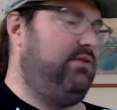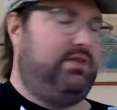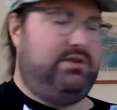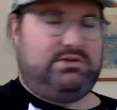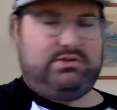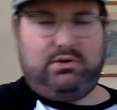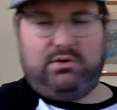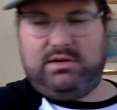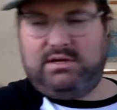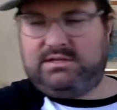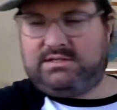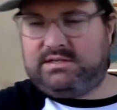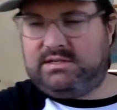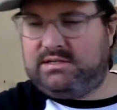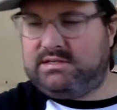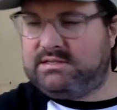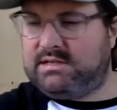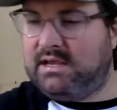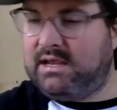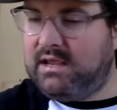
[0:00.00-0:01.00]
for the
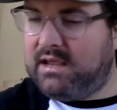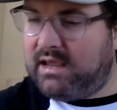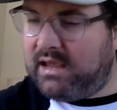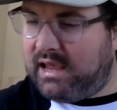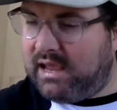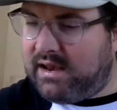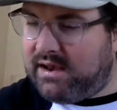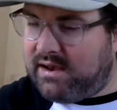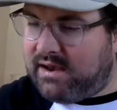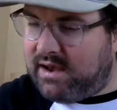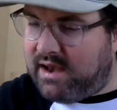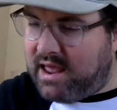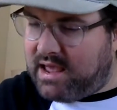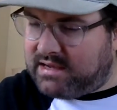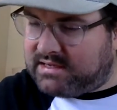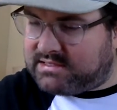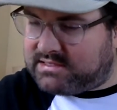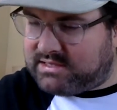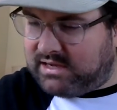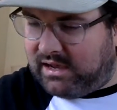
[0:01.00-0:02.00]
tortoises, and
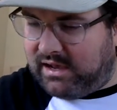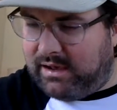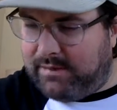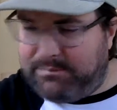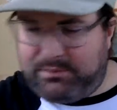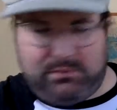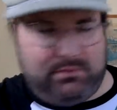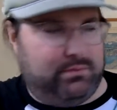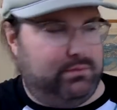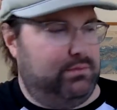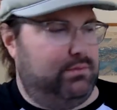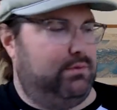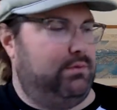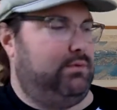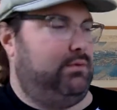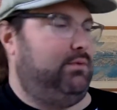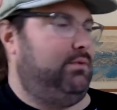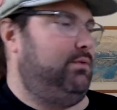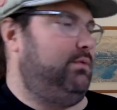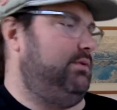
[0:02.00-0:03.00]
next up,
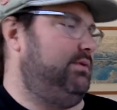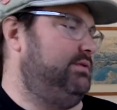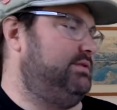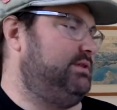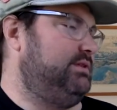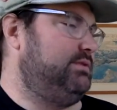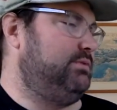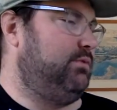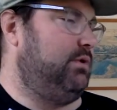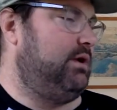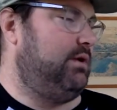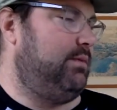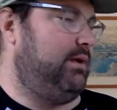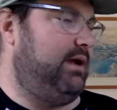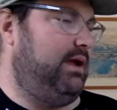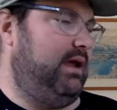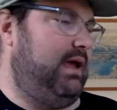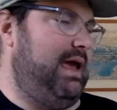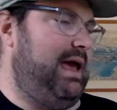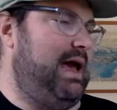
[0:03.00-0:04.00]
ooh, this is one of
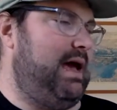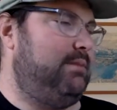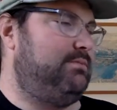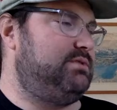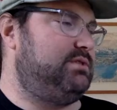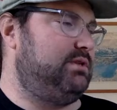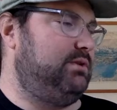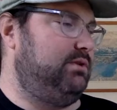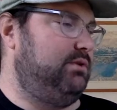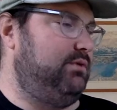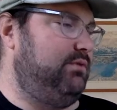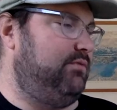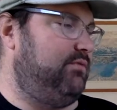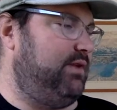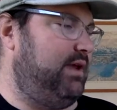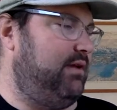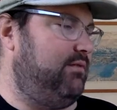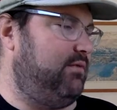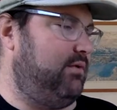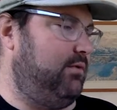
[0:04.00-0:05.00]
my absolute
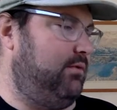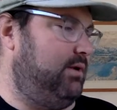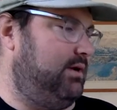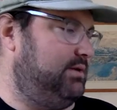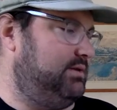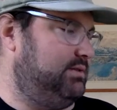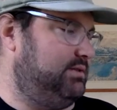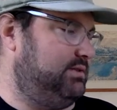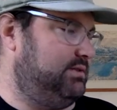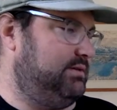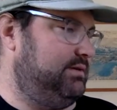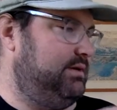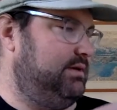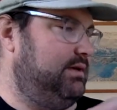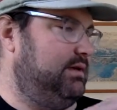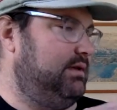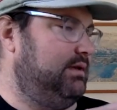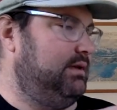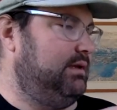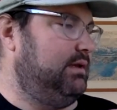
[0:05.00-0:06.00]
favorite ones.
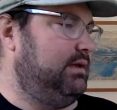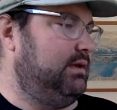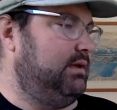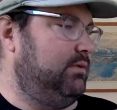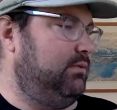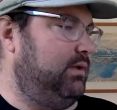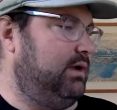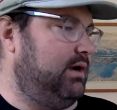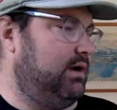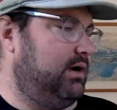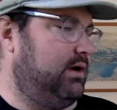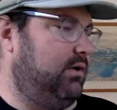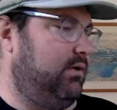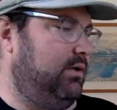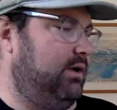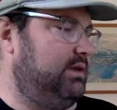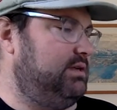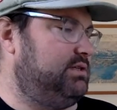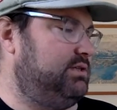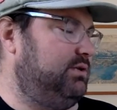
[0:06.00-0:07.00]
We are
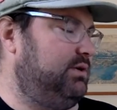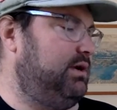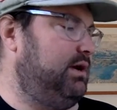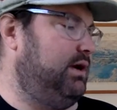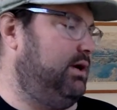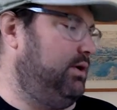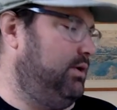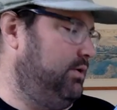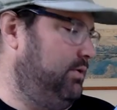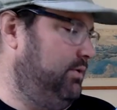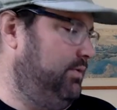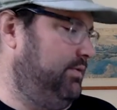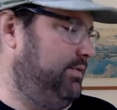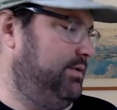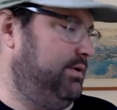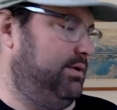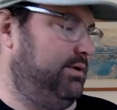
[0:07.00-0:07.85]
going to go